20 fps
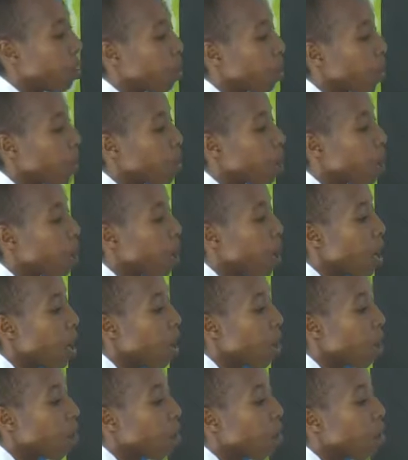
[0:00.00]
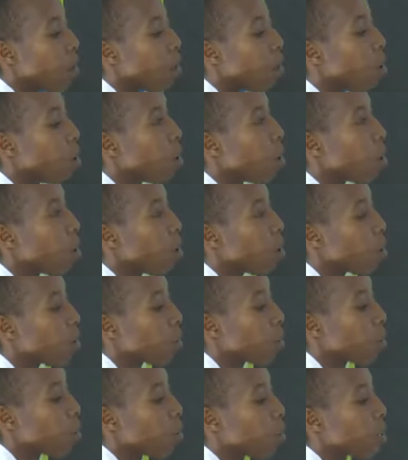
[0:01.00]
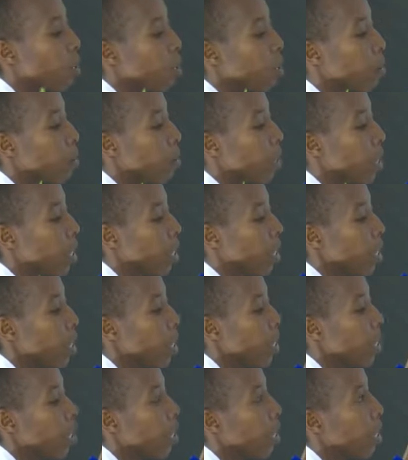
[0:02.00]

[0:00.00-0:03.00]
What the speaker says: When you have low osmotic pressure